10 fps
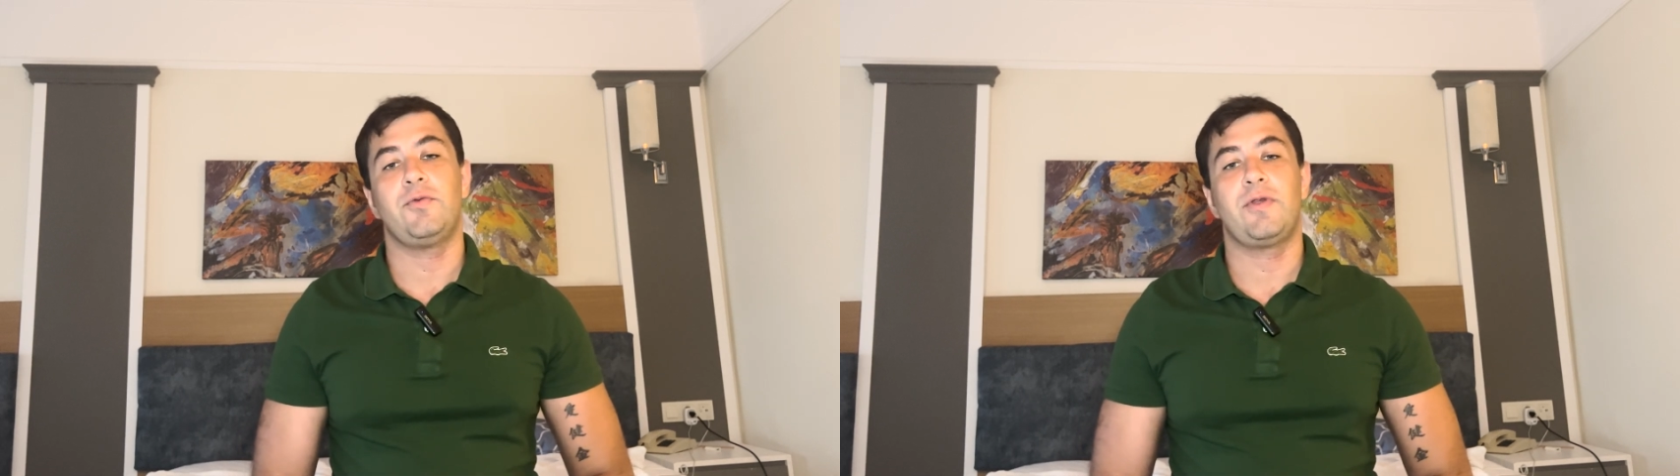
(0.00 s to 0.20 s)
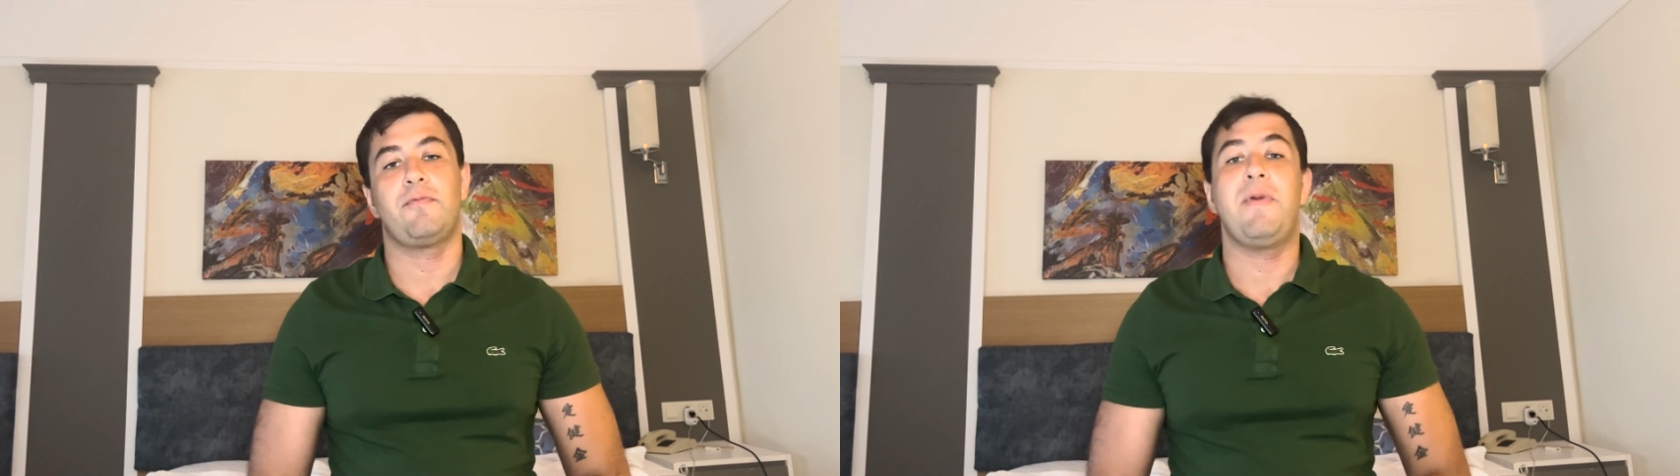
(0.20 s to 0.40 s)

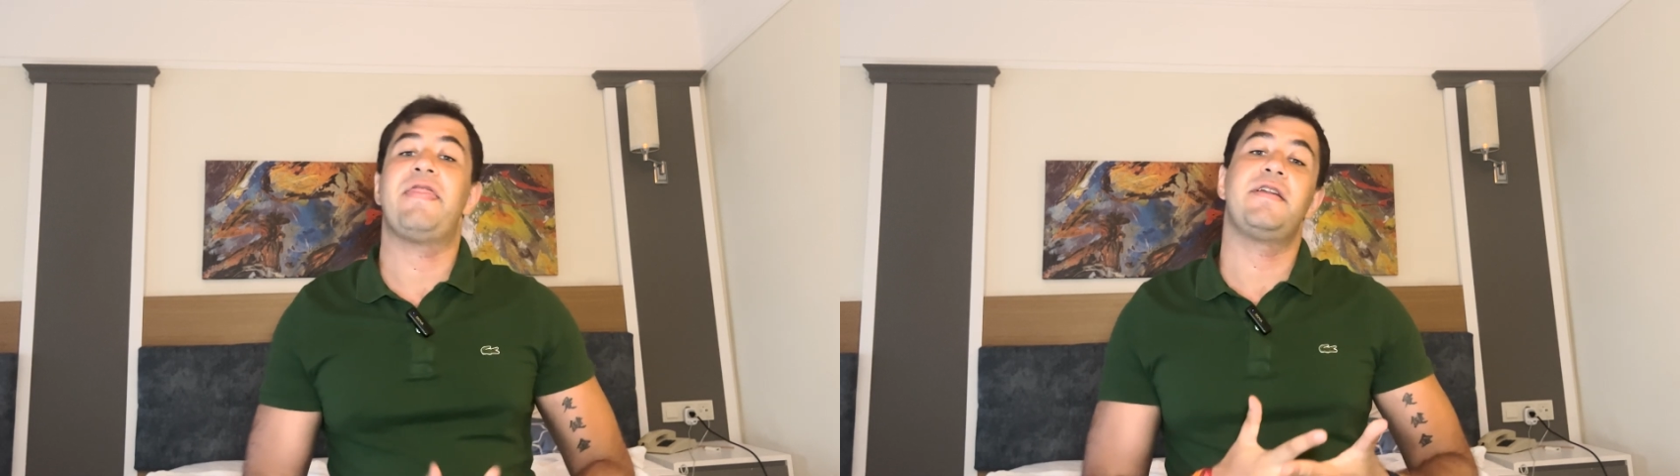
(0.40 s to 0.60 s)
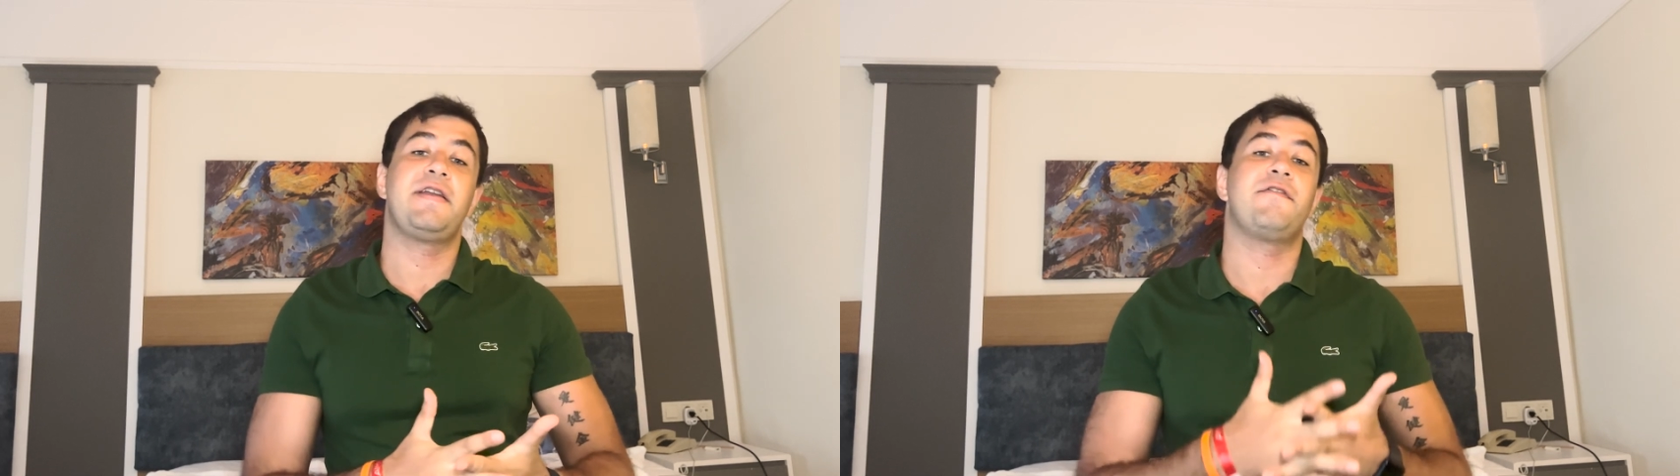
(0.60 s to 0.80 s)
with
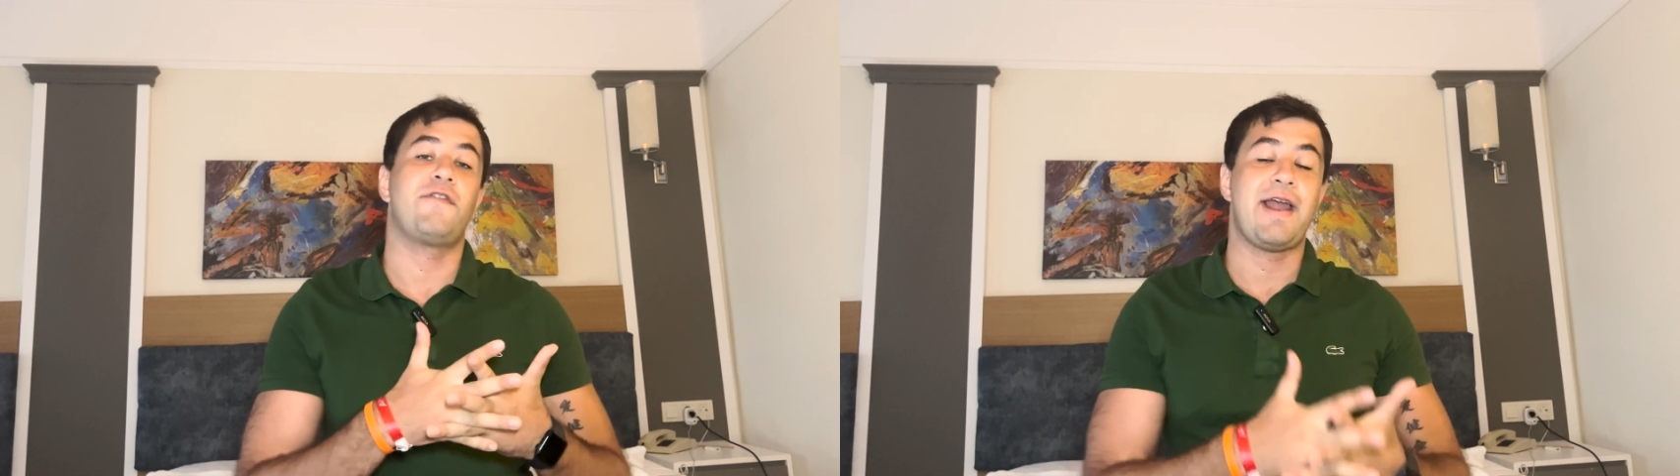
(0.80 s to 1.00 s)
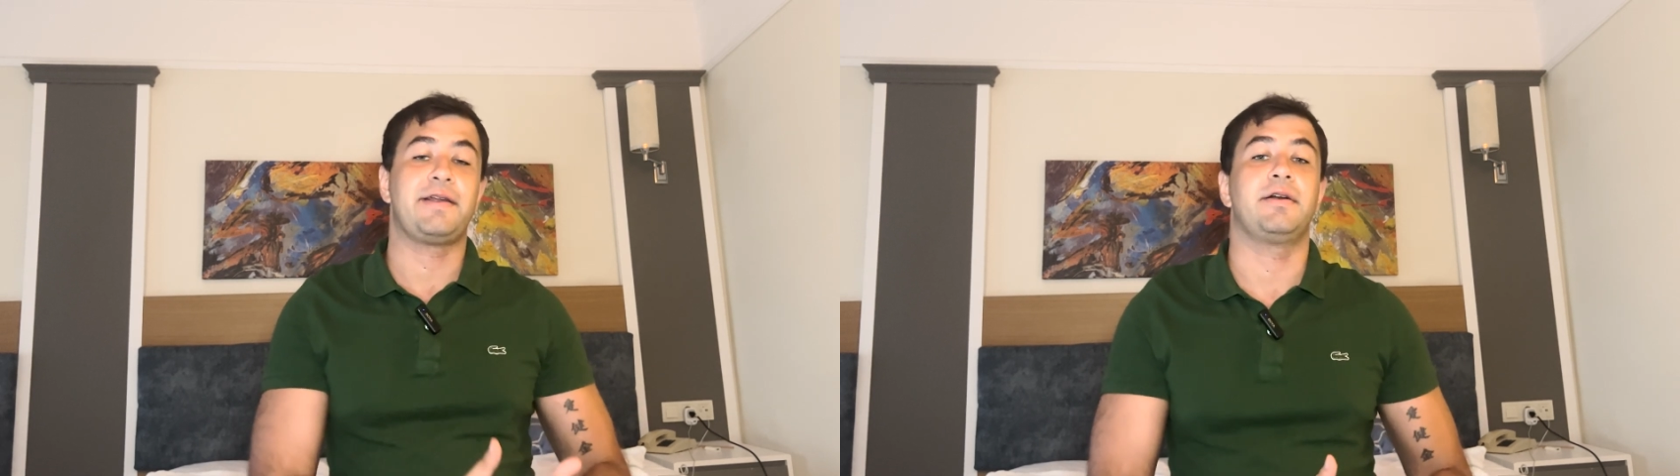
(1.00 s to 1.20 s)
Bethenny
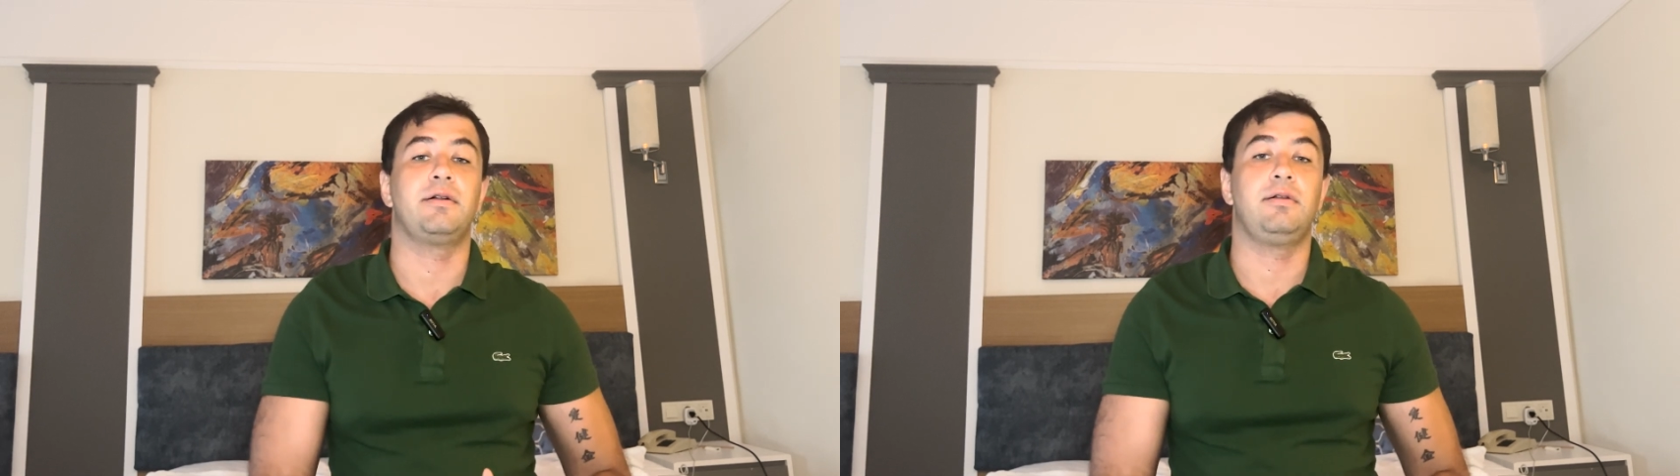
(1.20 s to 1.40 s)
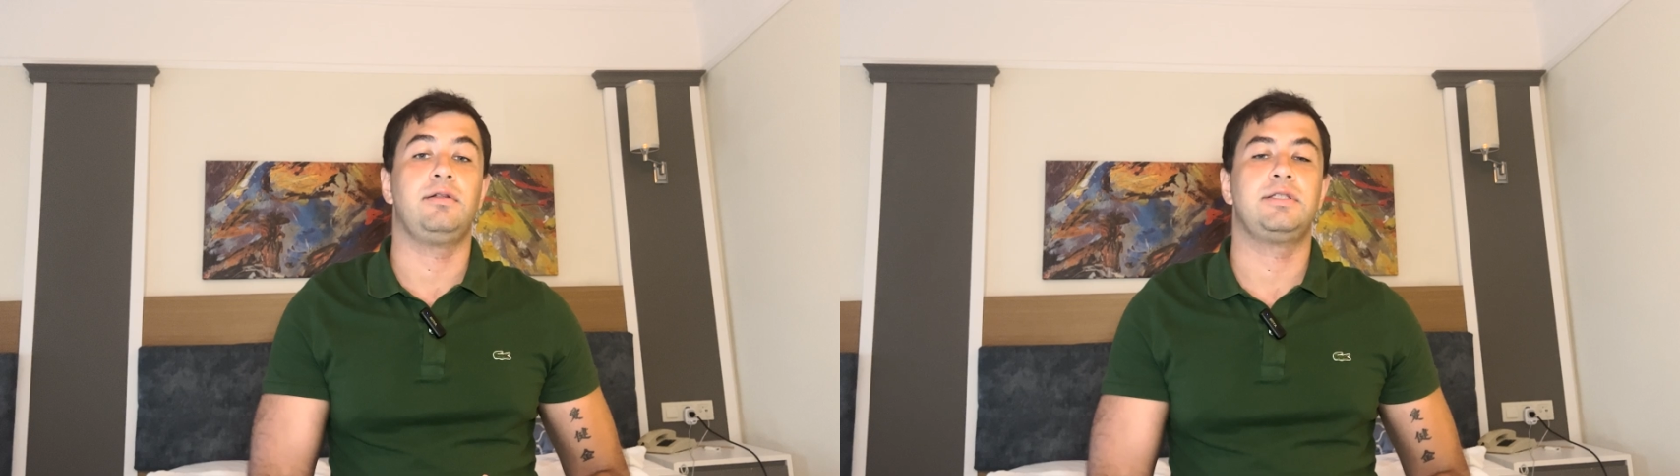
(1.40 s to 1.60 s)
Frankel.